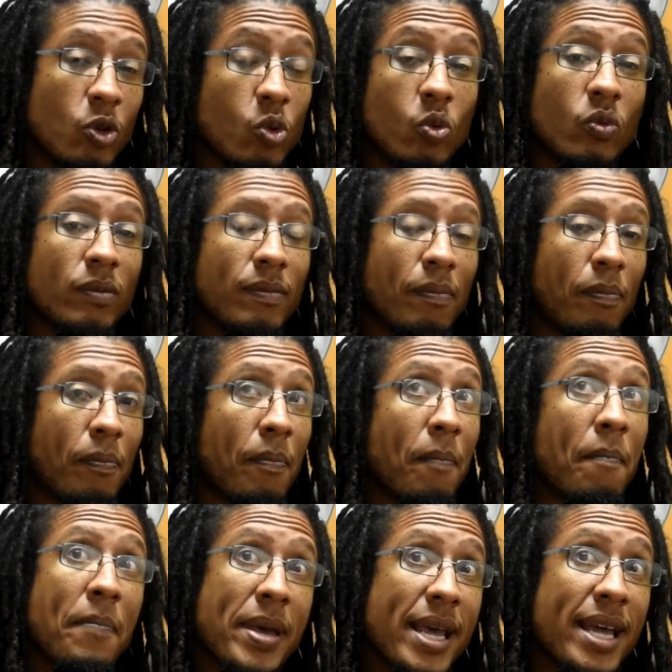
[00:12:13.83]
You
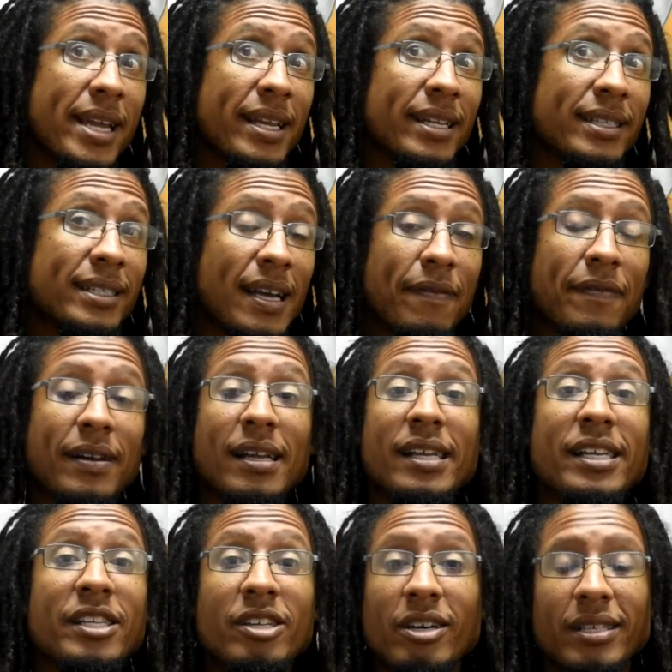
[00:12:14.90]
may
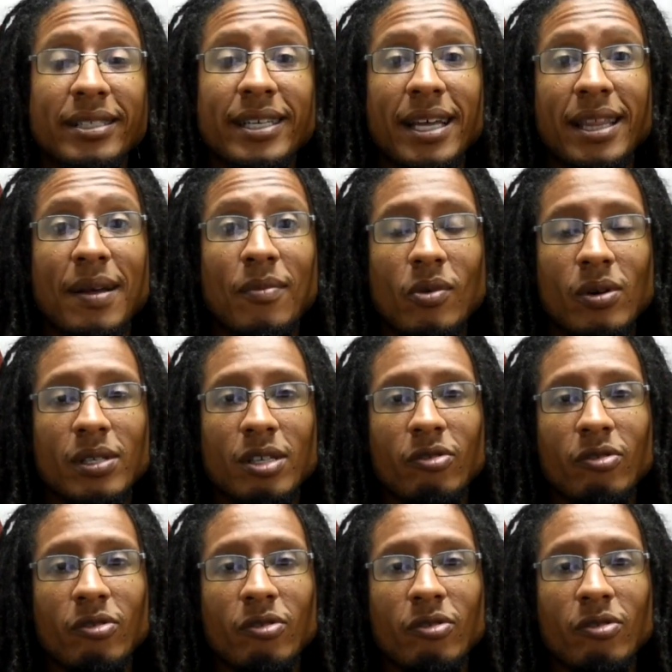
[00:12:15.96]
definitely not get them all